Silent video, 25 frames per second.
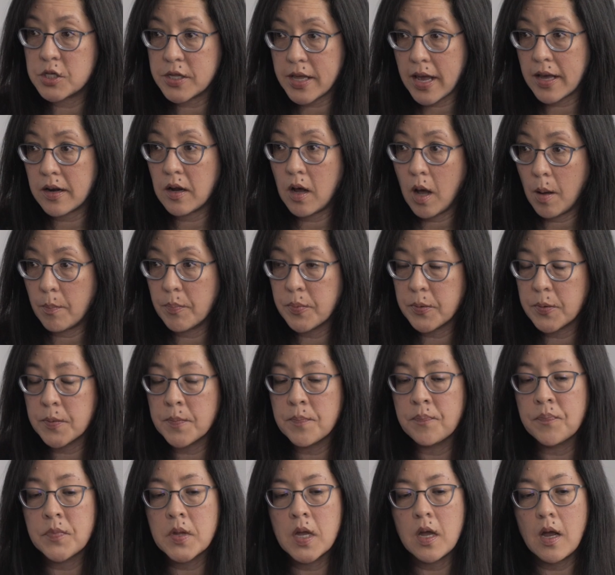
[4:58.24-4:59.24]
that up.
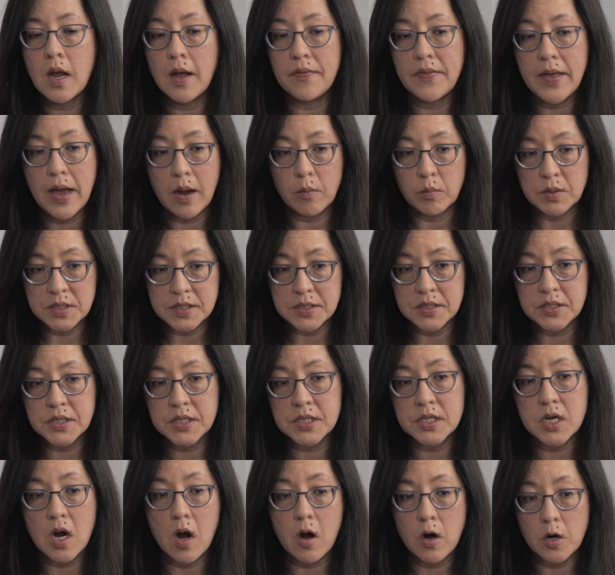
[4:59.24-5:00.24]
And that was the
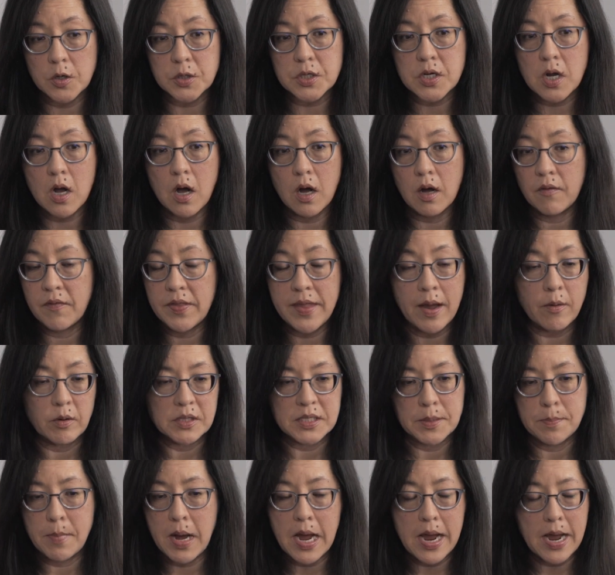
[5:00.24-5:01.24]
start of, and that
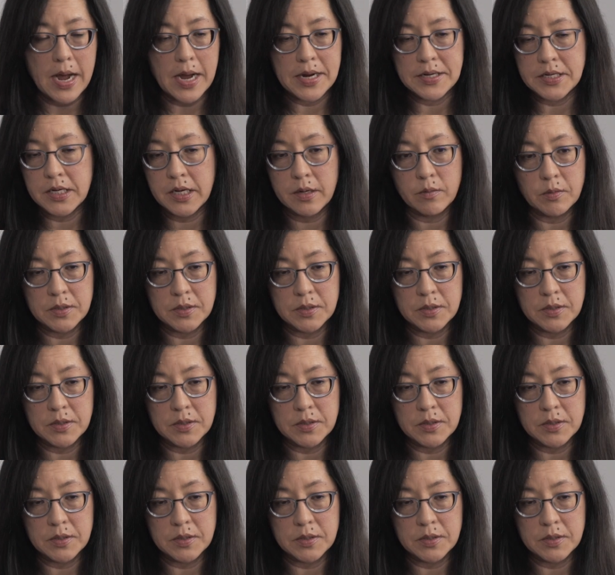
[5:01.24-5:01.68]
wasn't my idea, it